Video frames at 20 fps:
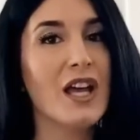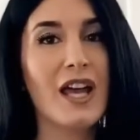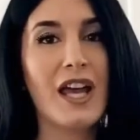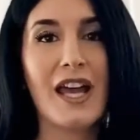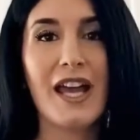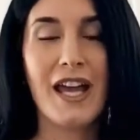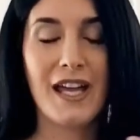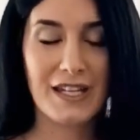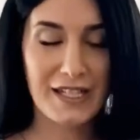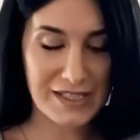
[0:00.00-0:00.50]

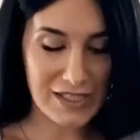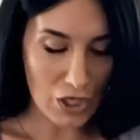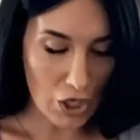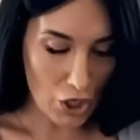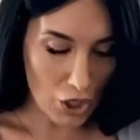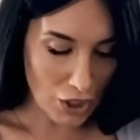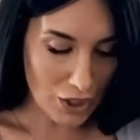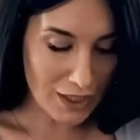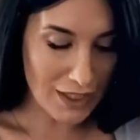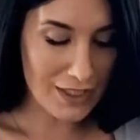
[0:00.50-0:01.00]
and it's
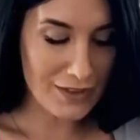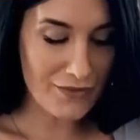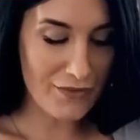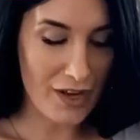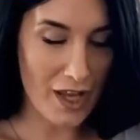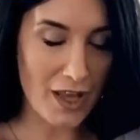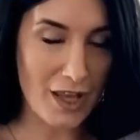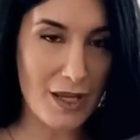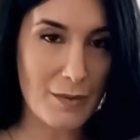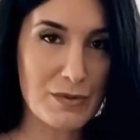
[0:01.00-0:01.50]
all
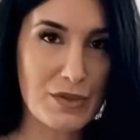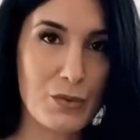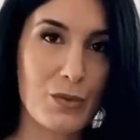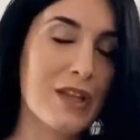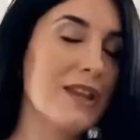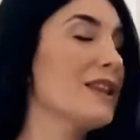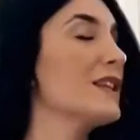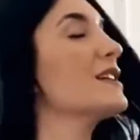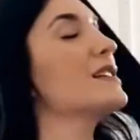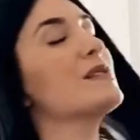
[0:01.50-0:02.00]
enveloped
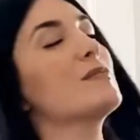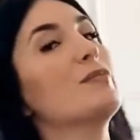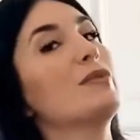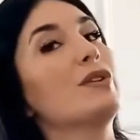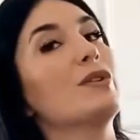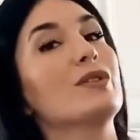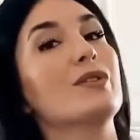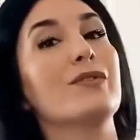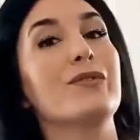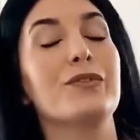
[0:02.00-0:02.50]
with this
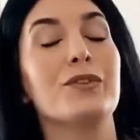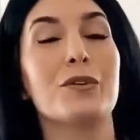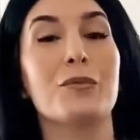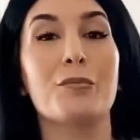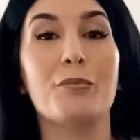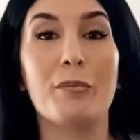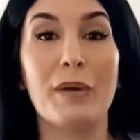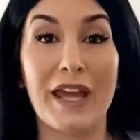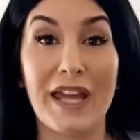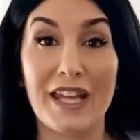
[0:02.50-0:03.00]
beautiful
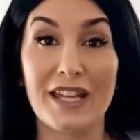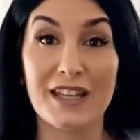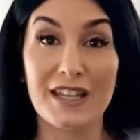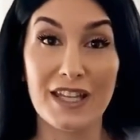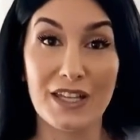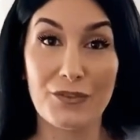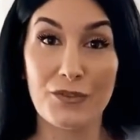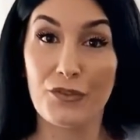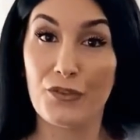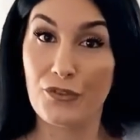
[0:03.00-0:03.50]
bay
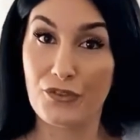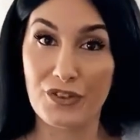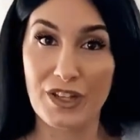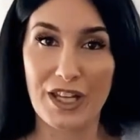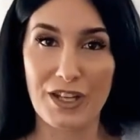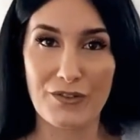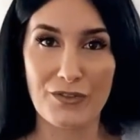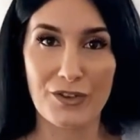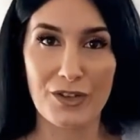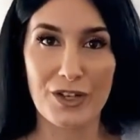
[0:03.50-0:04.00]
leaf
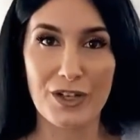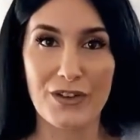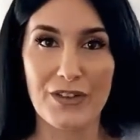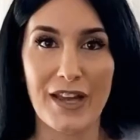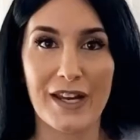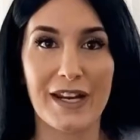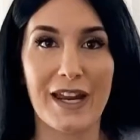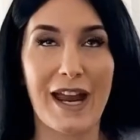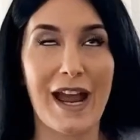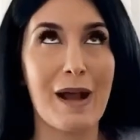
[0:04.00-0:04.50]
flavor
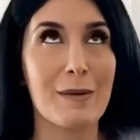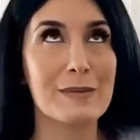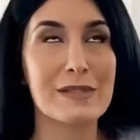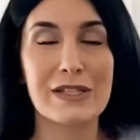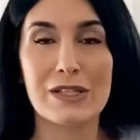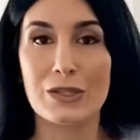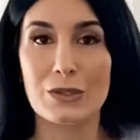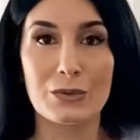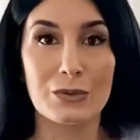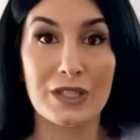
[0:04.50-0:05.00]
that I
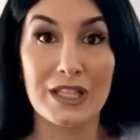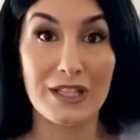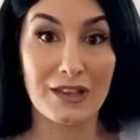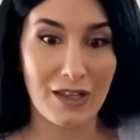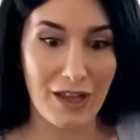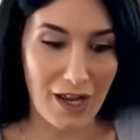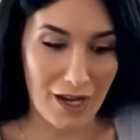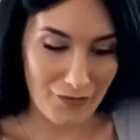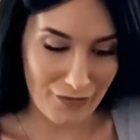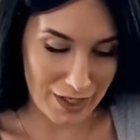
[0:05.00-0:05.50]
absolutely
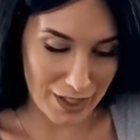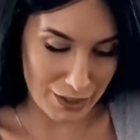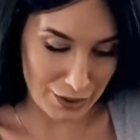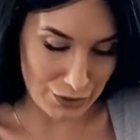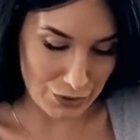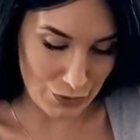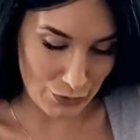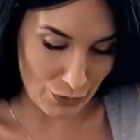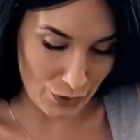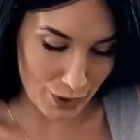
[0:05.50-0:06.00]
love and
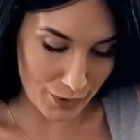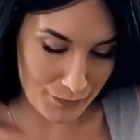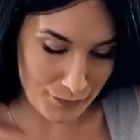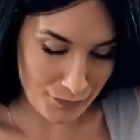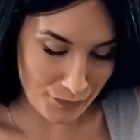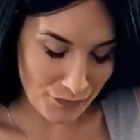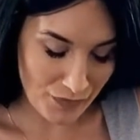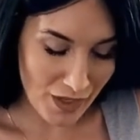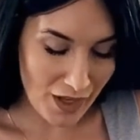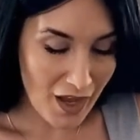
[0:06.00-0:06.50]
adore.
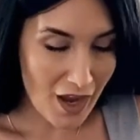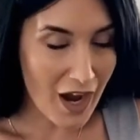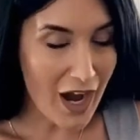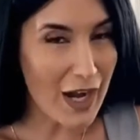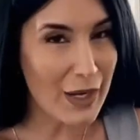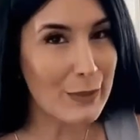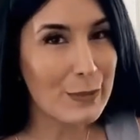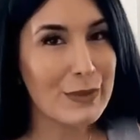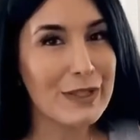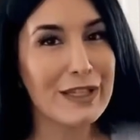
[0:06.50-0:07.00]

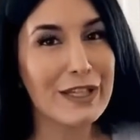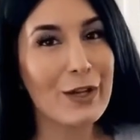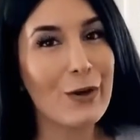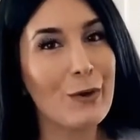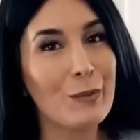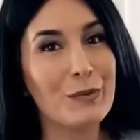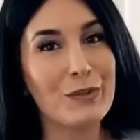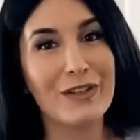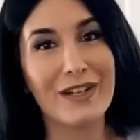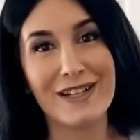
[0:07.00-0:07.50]
I really
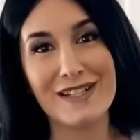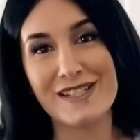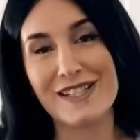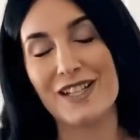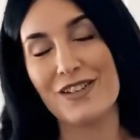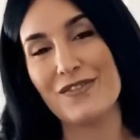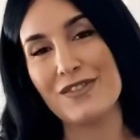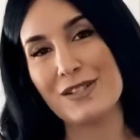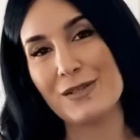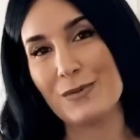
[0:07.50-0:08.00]
hope you guys
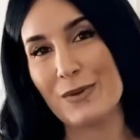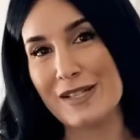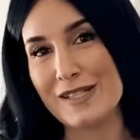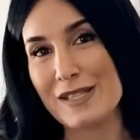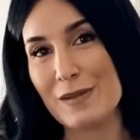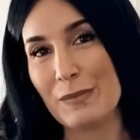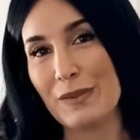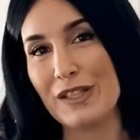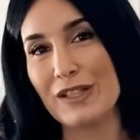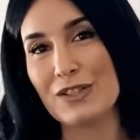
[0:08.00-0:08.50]
give this
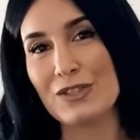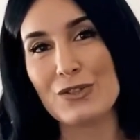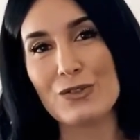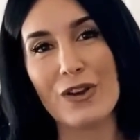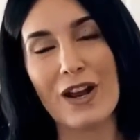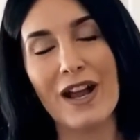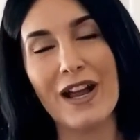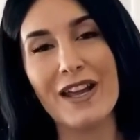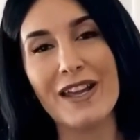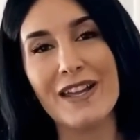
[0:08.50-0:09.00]
recipe a
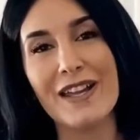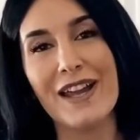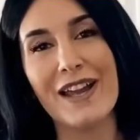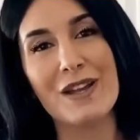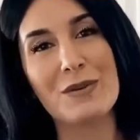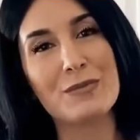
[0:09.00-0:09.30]
try, and